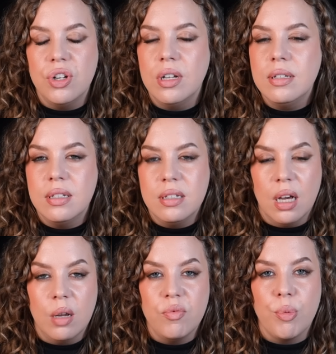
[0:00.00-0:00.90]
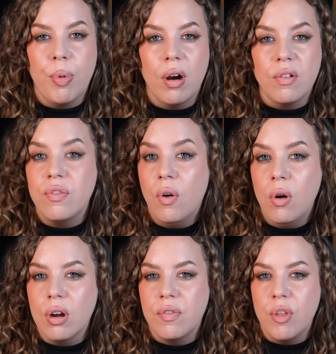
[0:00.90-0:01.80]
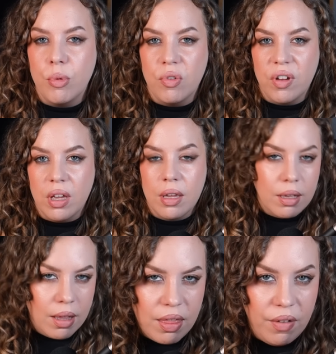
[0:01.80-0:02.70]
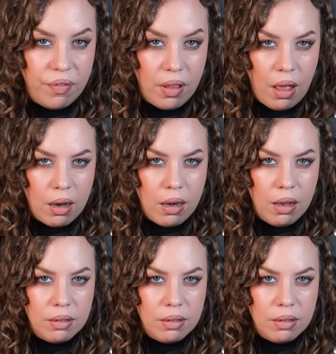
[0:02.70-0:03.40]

Just in time for part four of the movie, The Flood.